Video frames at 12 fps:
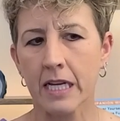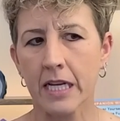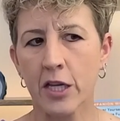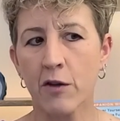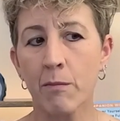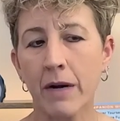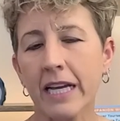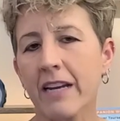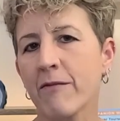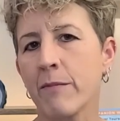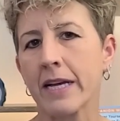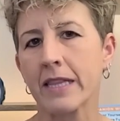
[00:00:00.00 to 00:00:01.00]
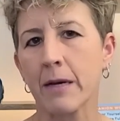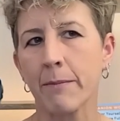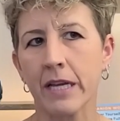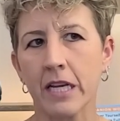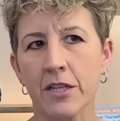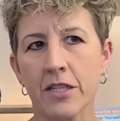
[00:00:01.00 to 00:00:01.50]
You might have met them
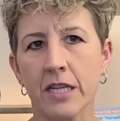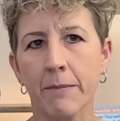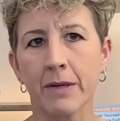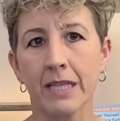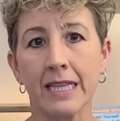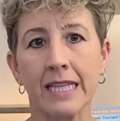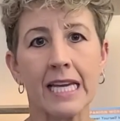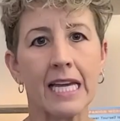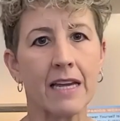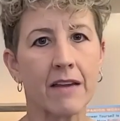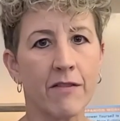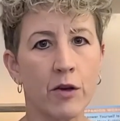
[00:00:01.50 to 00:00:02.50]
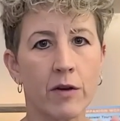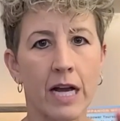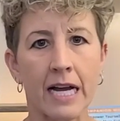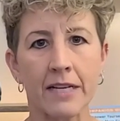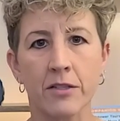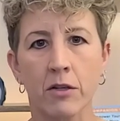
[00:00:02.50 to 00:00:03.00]
because you believe you
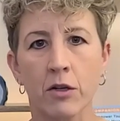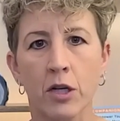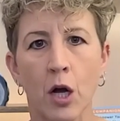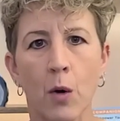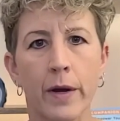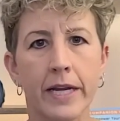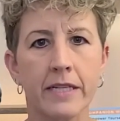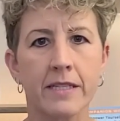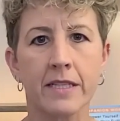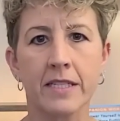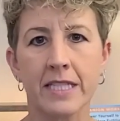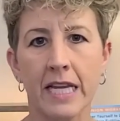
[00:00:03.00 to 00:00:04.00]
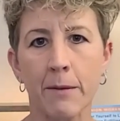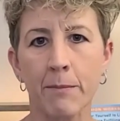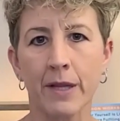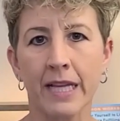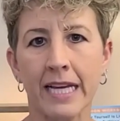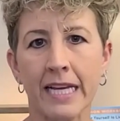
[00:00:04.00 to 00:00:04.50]
guys are going to the same
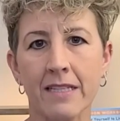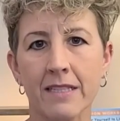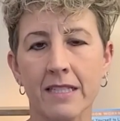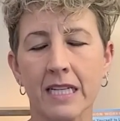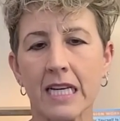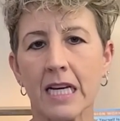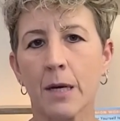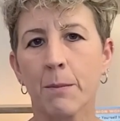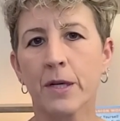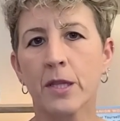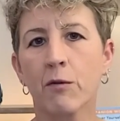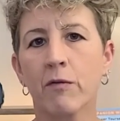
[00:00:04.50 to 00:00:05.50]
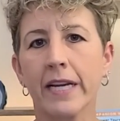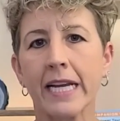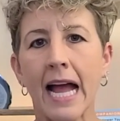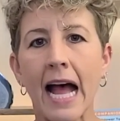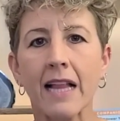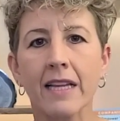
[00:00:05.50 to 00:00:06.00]
place, but the
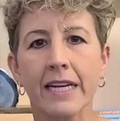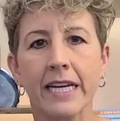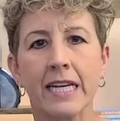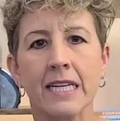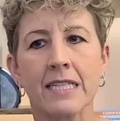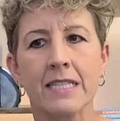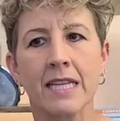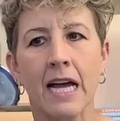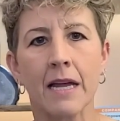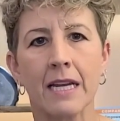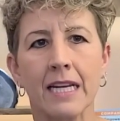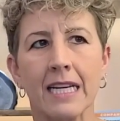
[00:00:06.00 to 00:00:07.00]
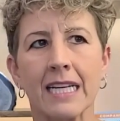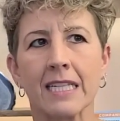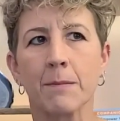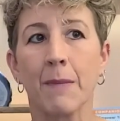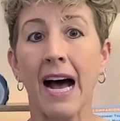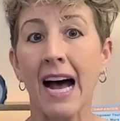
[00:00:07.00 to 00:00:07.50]
reality is that
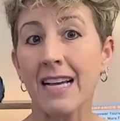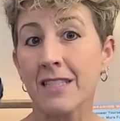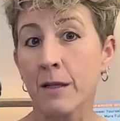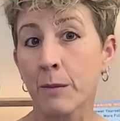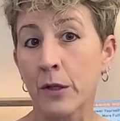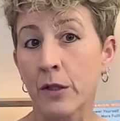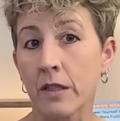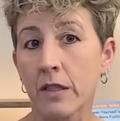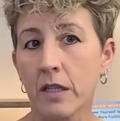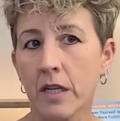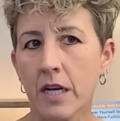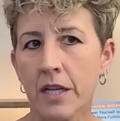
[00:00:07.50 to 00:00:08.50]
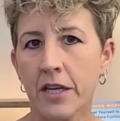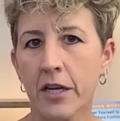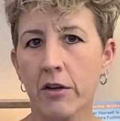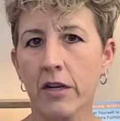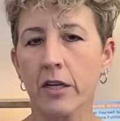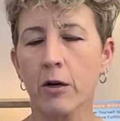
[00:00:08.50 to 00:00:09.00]
it's possible that
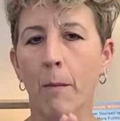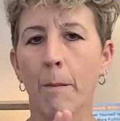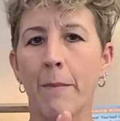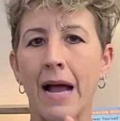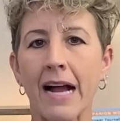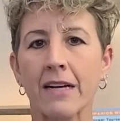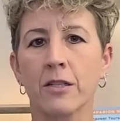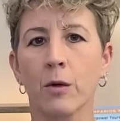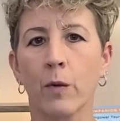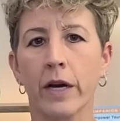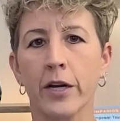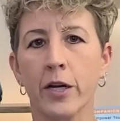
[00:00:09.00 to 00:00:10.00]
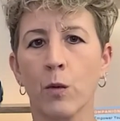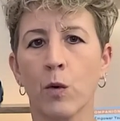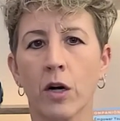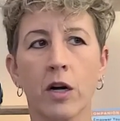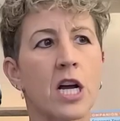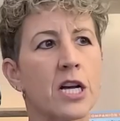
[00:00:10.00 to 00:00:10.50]
you're going to go back to where you
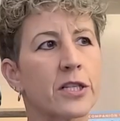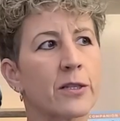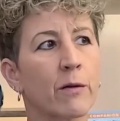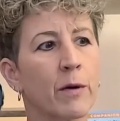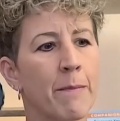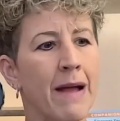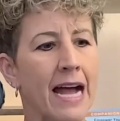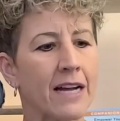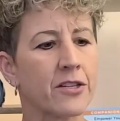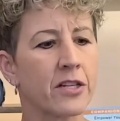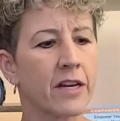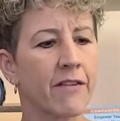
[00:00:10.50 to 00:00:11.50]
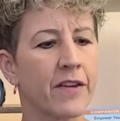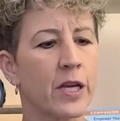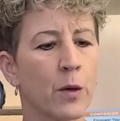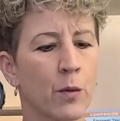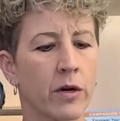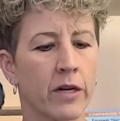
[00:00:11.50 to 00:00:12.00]
were. So imagine if
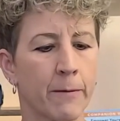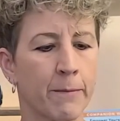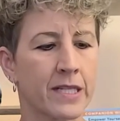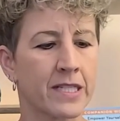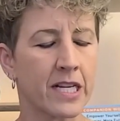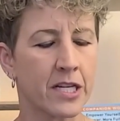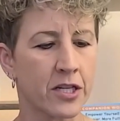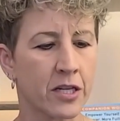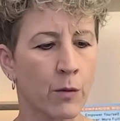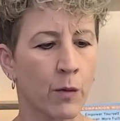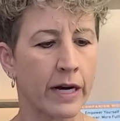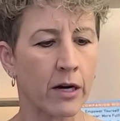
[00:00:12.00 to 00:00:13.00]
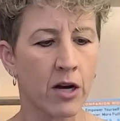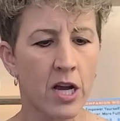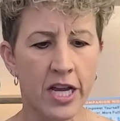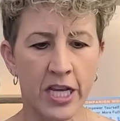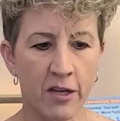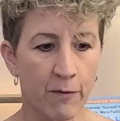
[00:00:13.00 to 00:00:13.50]
you were in a position where
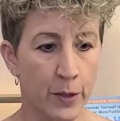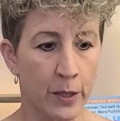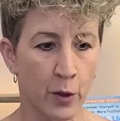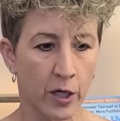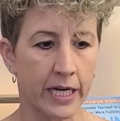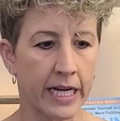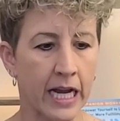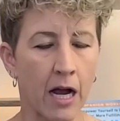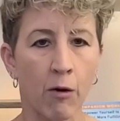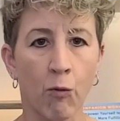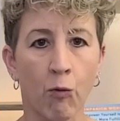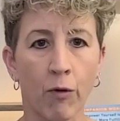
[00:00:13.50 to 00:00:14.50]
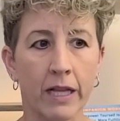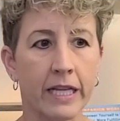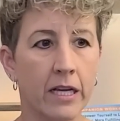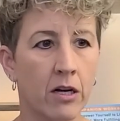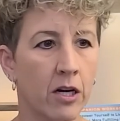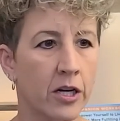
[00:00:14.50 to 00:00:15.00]
you've been working out
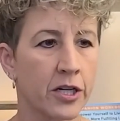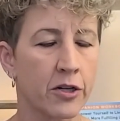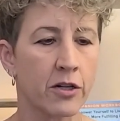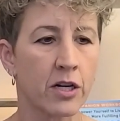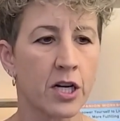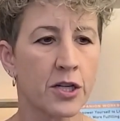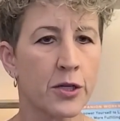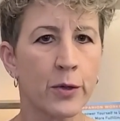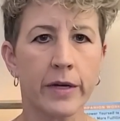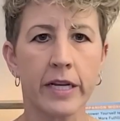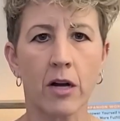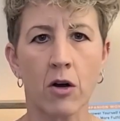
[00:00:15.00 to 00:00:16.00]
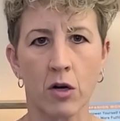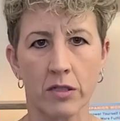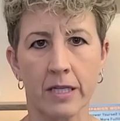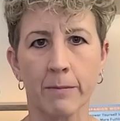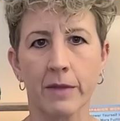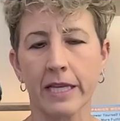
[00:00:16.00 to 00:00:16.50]
really hard, you're doing
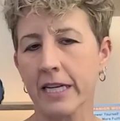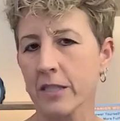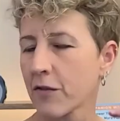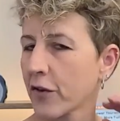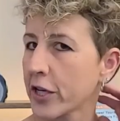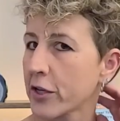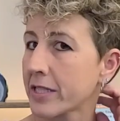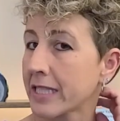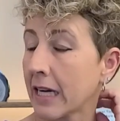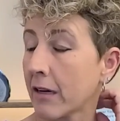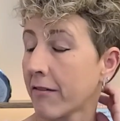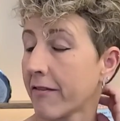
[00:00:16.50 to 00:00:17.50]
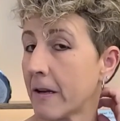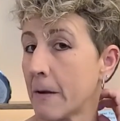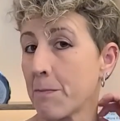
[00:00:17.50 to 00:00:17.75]
awesome things for yourself,